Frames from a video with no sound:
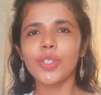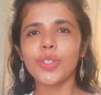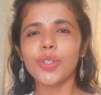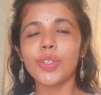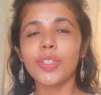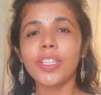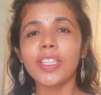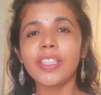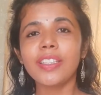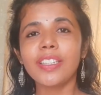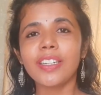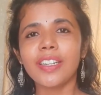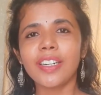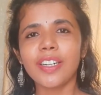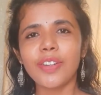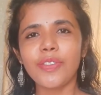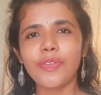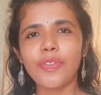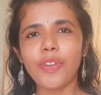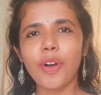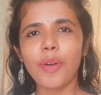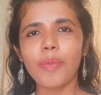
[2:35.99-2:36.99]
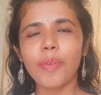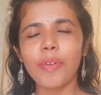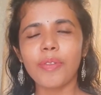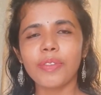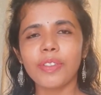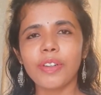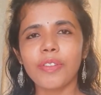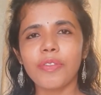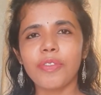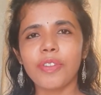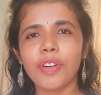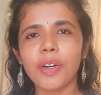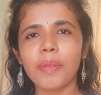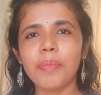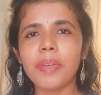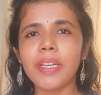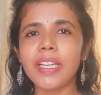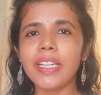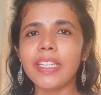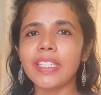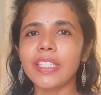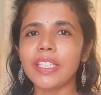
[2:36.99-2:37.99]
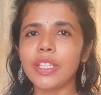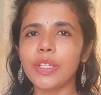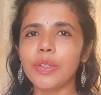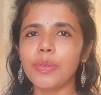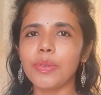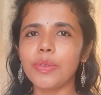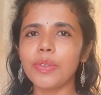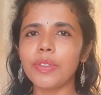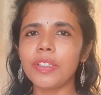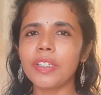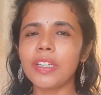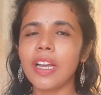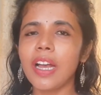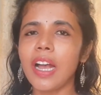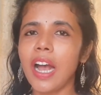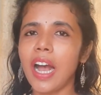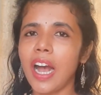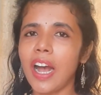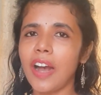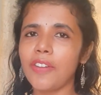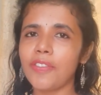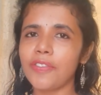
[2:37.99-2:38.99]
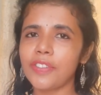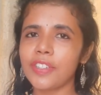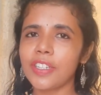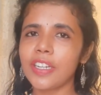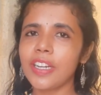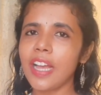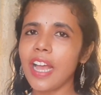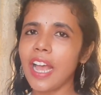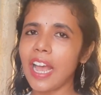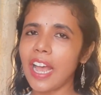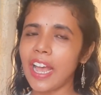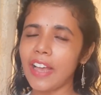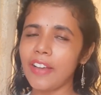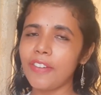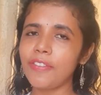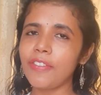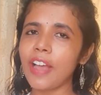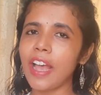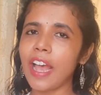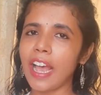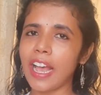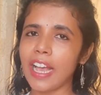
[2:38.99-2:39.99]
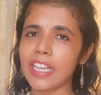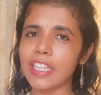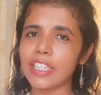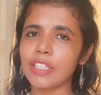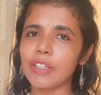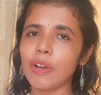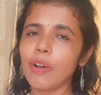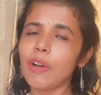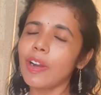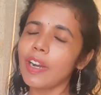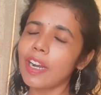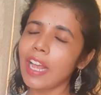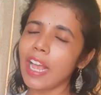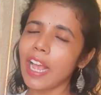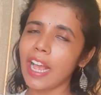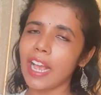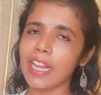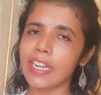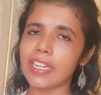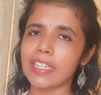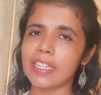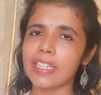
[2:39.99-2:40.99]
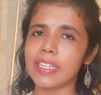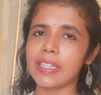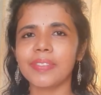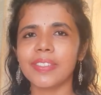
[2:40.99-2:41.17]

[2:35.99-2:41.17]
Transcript: So the third form of the verb is used after have, has or had.